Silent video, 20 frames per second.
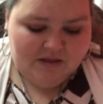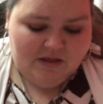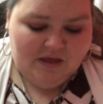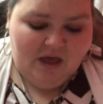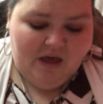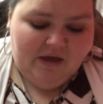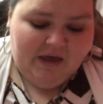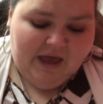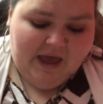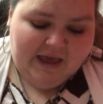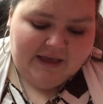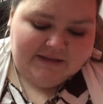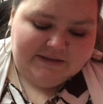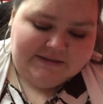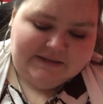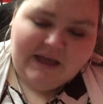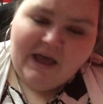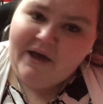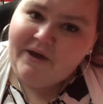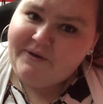Okay,
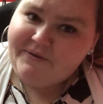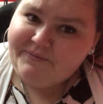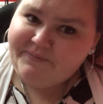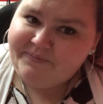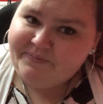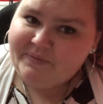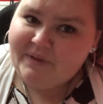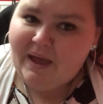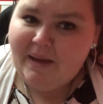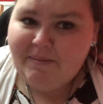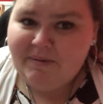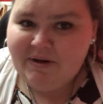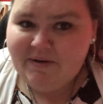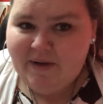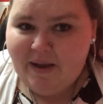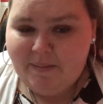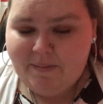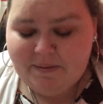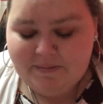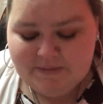so I'm gonna
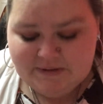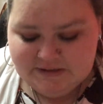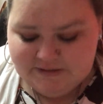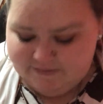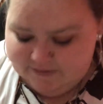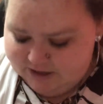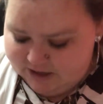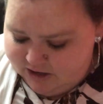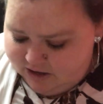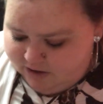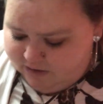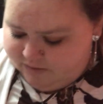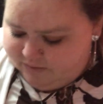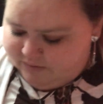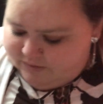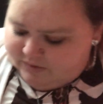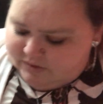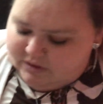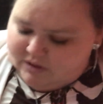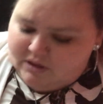wrap up this video.